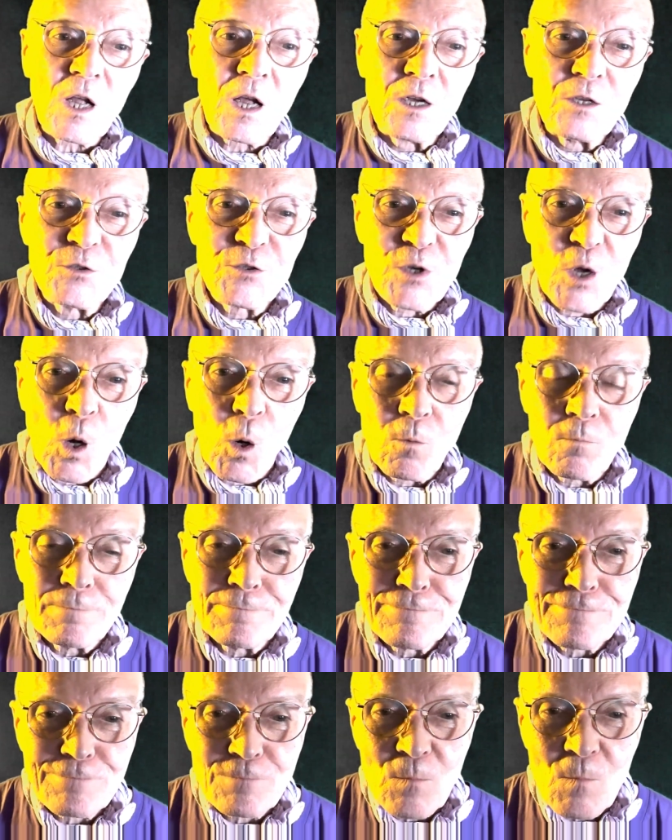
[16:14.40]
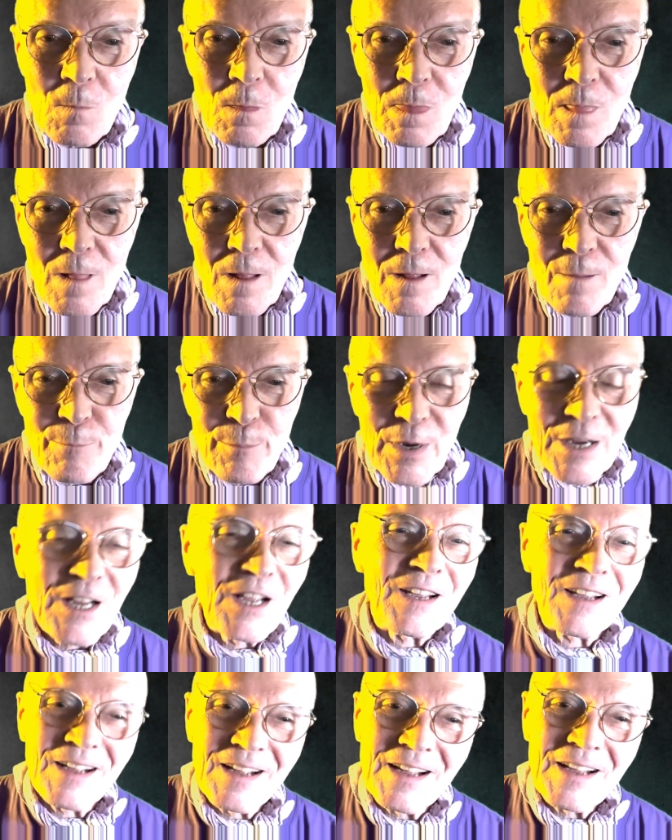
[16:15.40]
So, but
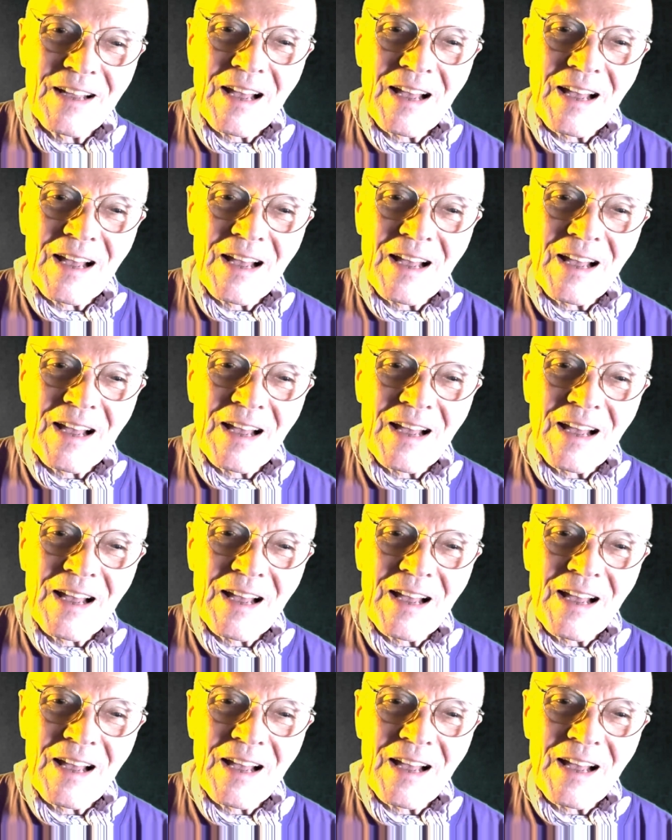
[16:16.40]
he,